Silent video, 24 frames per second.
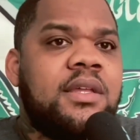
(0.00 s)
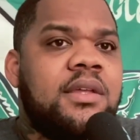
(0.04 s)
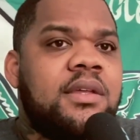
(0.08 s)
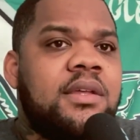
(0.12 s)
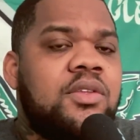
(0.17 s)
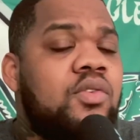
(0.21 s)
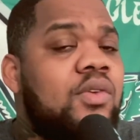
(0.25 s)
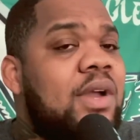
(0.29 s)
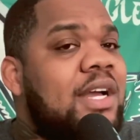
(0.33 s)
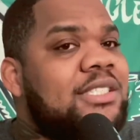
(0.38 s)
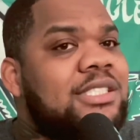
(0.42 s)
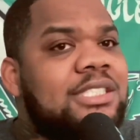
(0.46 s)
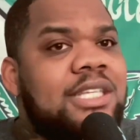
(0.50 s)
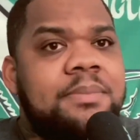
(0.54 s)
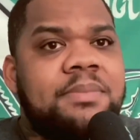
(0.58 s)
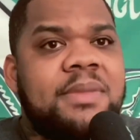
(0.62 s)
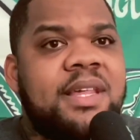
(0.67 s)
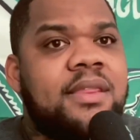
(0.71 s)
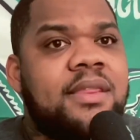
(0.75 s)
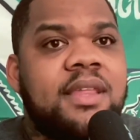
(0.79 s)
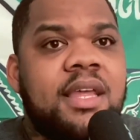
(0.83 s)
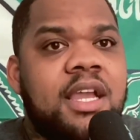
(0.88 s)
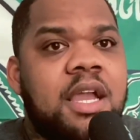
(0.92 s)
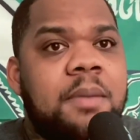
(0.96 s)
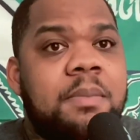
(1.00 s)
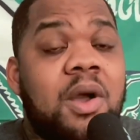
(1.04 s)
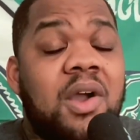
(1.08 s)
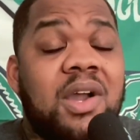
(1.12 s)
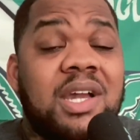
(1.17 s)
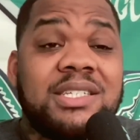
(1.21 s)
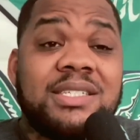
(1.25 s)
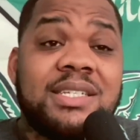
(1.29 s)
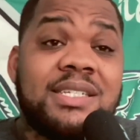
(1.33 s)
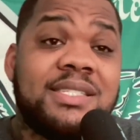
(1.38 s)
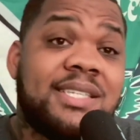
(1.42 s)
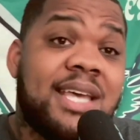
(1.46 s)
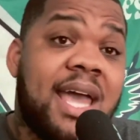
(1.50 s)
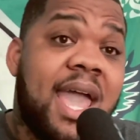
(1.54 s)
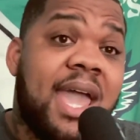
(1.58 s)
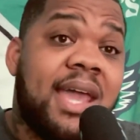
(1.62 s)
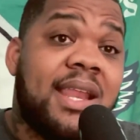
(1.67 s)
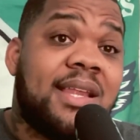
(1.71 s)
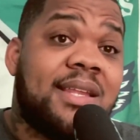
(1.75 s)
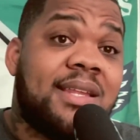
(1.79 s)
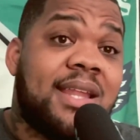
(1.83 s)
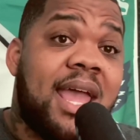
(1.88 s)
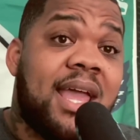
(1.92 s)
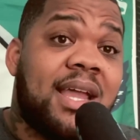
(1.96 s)
You got something to think about because a tight
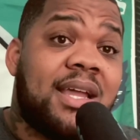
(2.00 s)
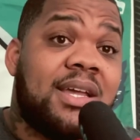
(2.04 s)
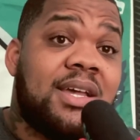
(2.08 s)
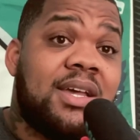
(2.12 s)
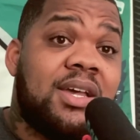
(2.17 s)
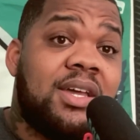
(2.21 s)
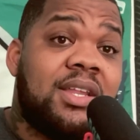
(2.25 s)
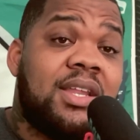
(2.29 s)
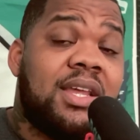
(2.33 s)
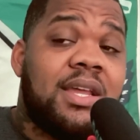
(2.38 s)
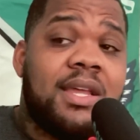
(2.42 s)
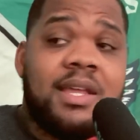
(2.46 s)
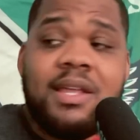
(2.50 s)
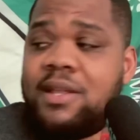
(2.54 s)
end that good